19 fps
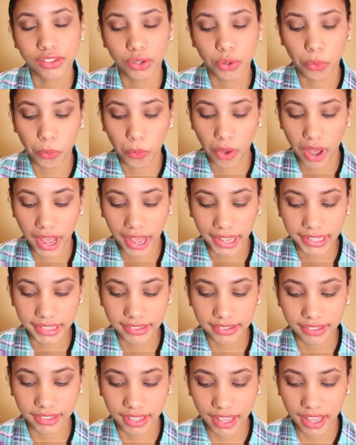to
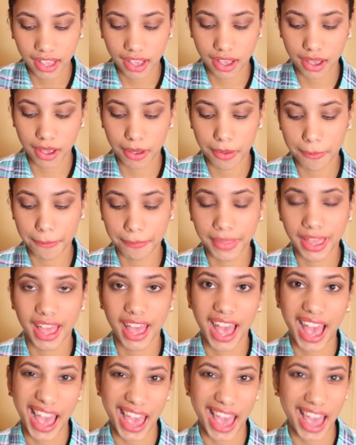want
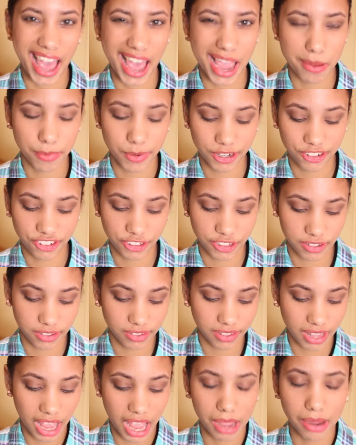eye
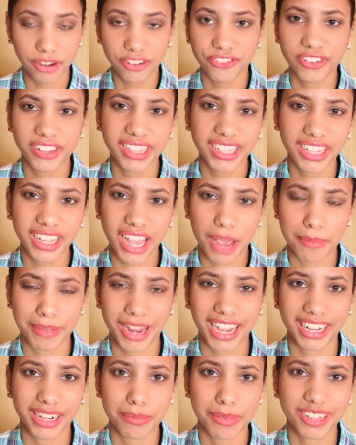brushes. I'm
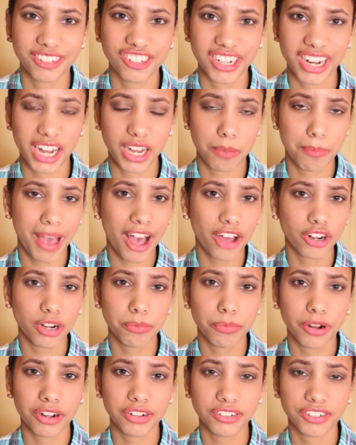not going to mention any powder
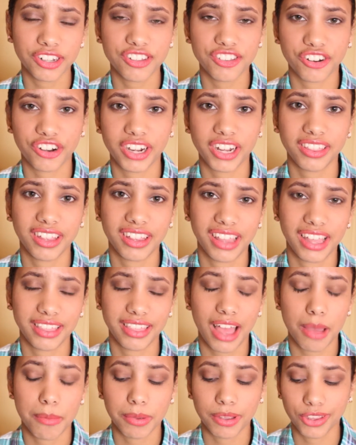brushes or anything like
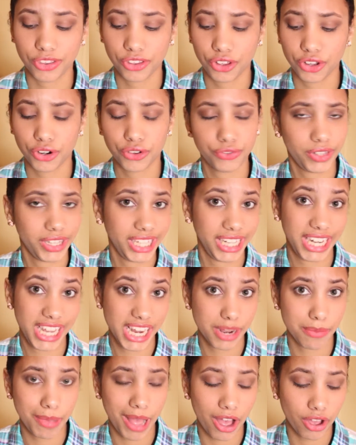that because you don't really
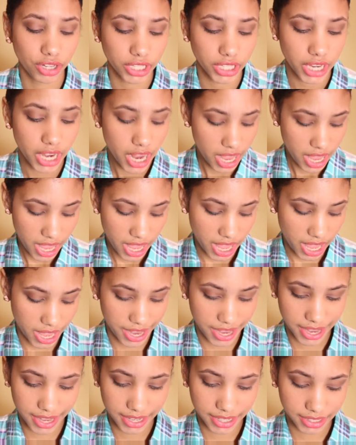need a powder.
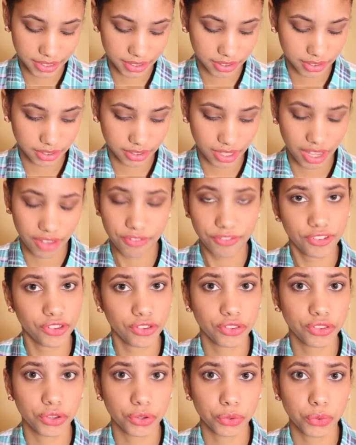And if
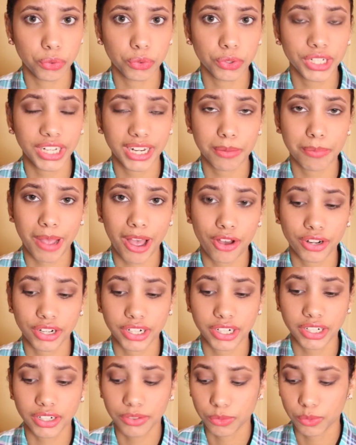you do need a
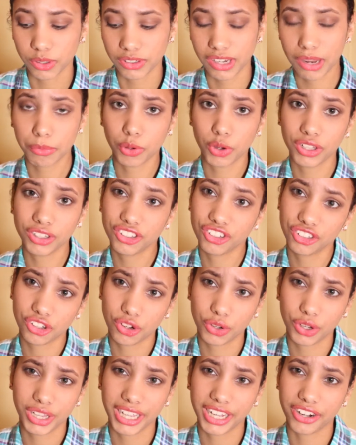powder, which I'm going to
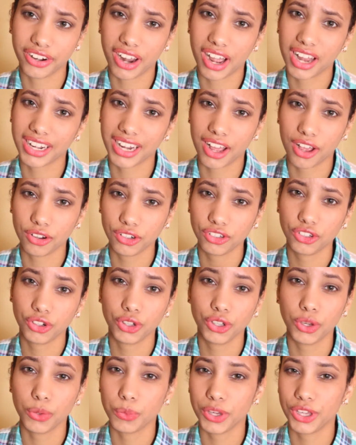show you later on, I'll show
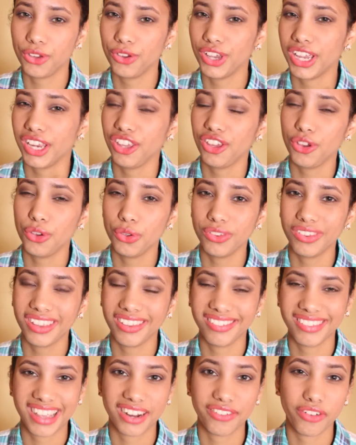you what you can use
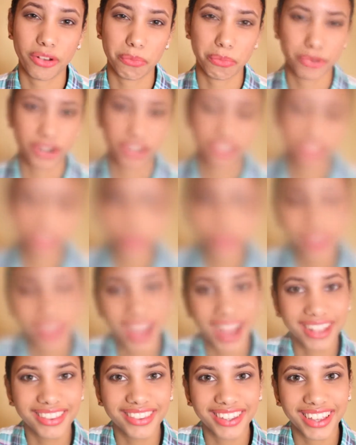instead of a brush. Moving
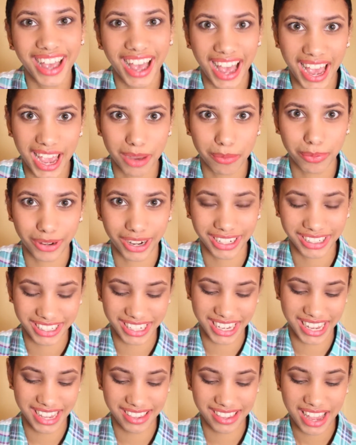on to eye
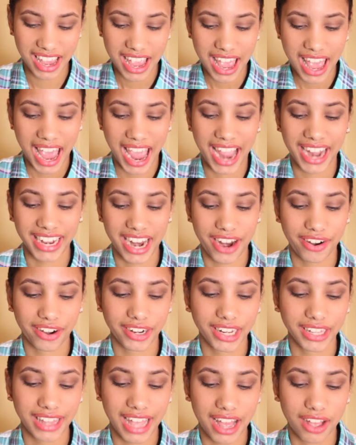brushes, I
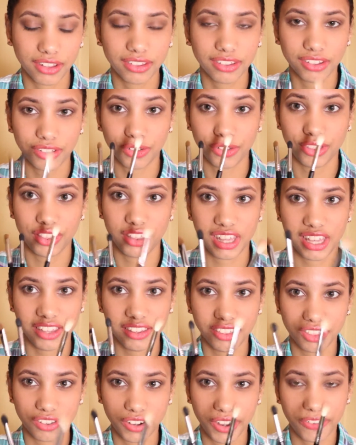narrowed it down to
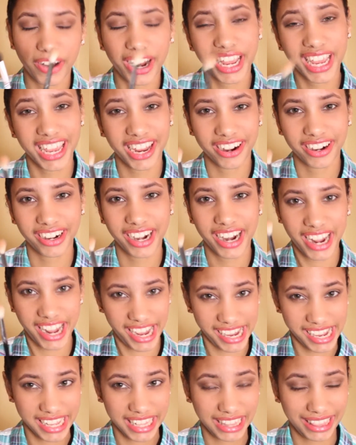these three right here,
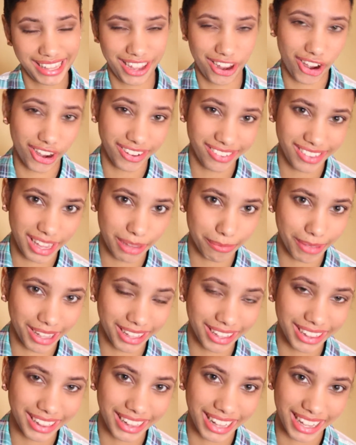and they are
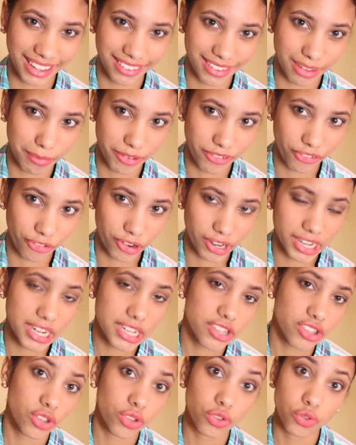Sigma, like I said
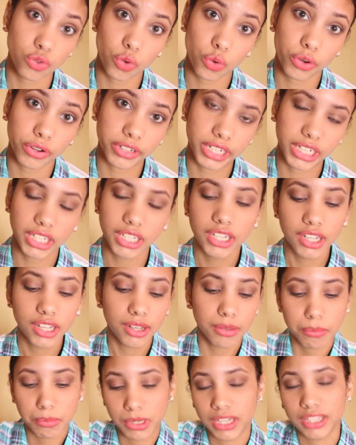before, so sorry,
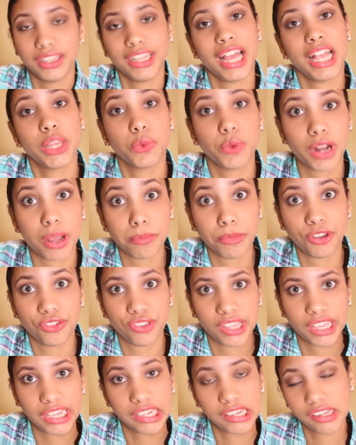but that's what I'm
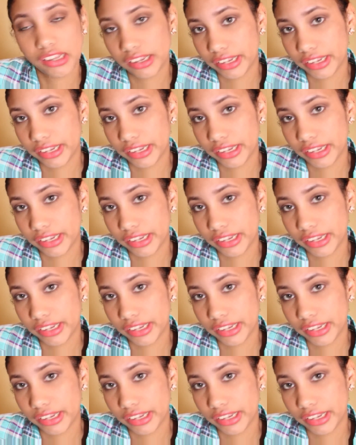using.